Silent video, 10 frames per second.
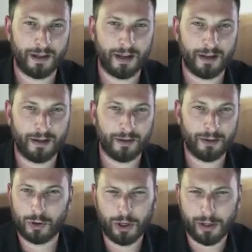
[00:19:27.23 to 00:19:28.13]
you
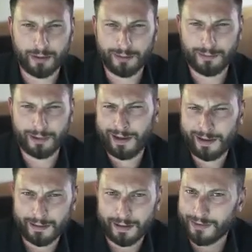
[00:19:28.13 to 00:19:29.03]
could. Why not?
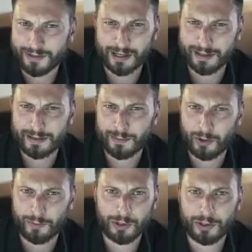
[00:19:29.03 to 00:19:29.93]
If it's a custom
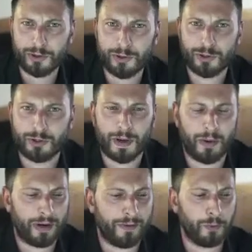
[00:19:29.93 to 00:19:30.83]
home, you could do just about
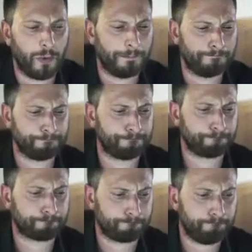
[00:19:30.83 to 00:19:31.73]
whatever you want.
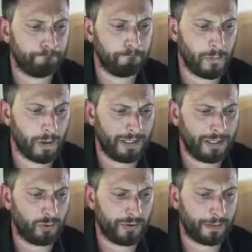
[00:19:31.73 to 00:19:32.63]
Make the whole
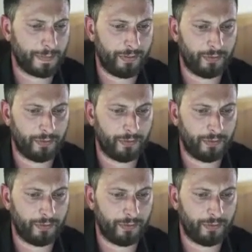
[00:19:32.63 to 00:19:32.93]
thing a bathroom.